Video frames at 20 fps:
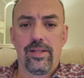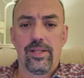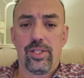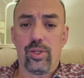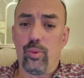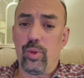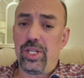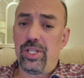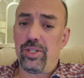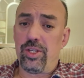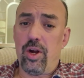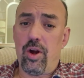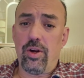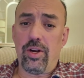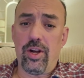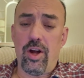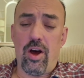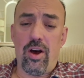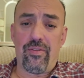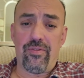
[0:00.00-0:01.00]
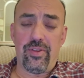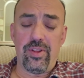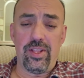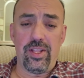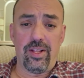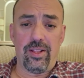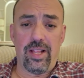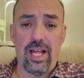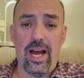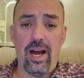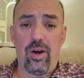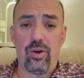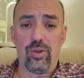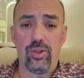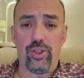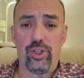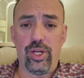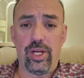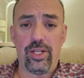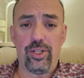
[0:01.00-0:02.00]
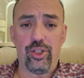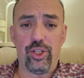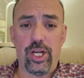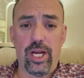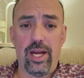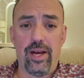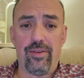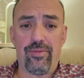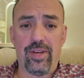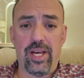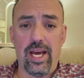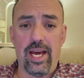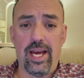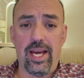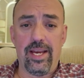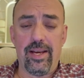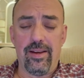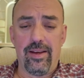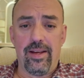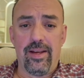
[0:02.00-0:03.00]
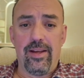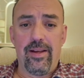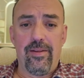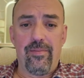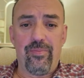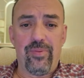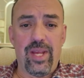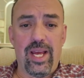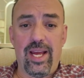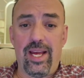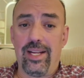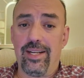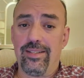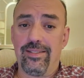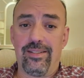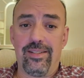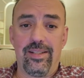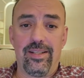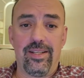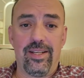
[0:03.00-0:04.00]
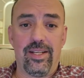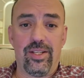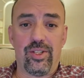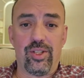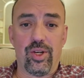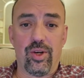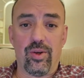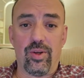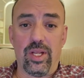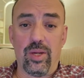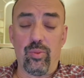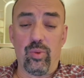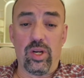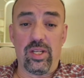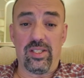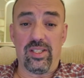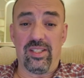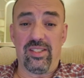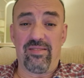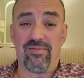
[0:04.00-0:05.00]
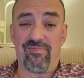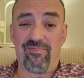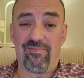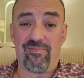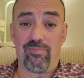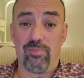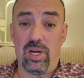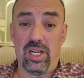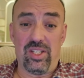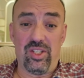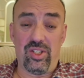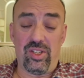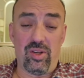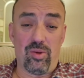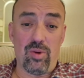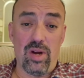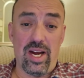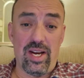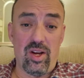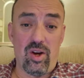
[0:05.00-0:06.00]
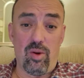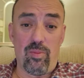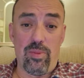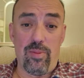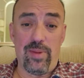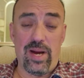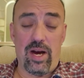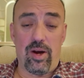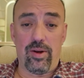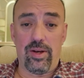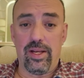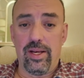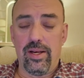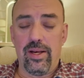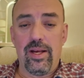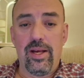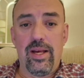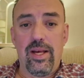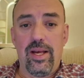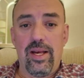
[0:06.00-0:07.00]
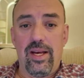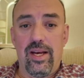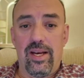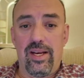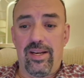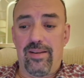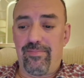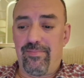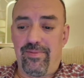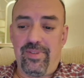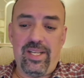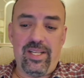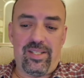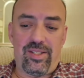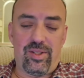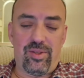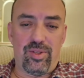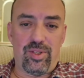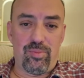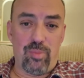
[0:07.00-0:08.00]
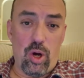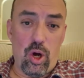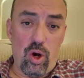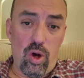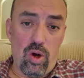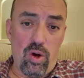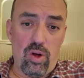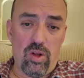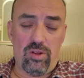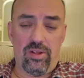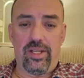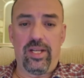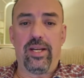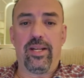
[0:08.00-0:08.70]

So we started off in the lounge at JFK, and it certainly wasn't much to write home about. Uh, it's small.